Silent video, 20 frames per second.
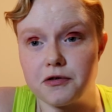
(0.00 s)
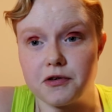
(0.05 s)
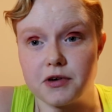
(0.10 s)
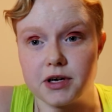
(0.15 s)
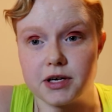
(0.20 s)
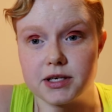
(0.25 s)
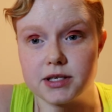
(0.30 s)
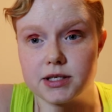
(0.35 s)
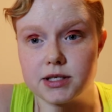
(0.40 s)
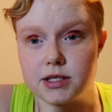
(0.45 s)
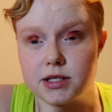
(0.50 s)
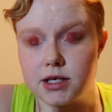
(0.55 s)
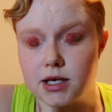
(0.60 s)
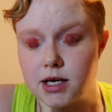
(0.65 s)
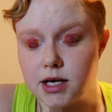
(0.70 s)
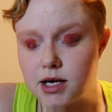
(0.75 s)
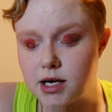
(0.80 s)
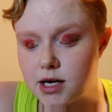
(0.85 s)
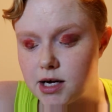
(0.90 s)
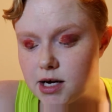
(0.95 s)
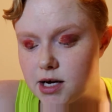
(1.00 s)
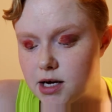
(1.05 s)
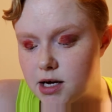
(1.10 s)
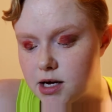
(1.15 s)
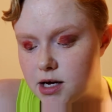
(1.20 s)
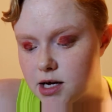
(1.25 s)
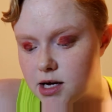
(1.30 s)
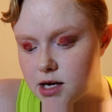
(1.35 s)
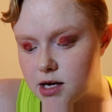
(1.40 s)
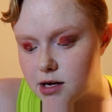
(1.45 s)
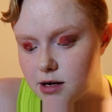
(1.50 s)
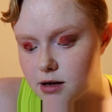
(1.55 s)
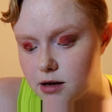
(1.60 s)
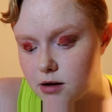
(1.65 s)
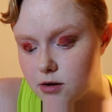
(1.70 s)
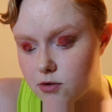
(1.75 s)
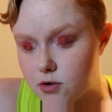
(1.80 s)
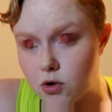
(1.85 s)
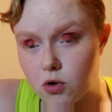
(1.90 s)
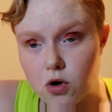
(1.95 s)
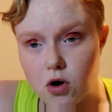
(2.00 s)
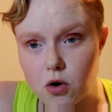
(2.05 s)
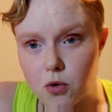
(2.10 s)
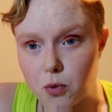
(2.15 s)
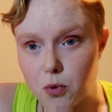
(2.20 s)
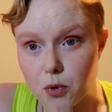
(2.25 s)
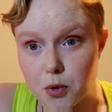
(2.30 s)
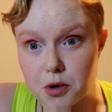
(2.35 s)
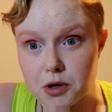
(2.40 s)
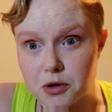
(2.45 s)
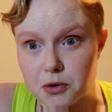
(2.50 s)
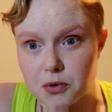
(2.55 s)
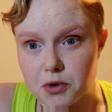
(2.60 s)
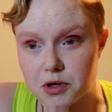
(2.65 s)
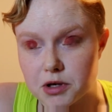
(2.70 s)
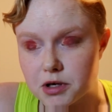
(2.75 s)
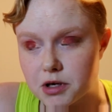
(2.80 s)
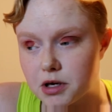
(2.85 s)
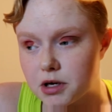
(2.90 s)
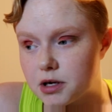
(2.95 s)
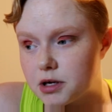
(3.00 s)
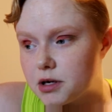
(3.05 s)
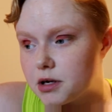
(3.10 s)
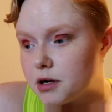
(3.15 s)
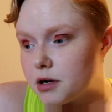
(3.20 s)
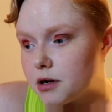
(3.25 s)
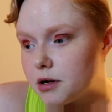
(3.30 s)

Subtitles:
Fist, they're all really, really good.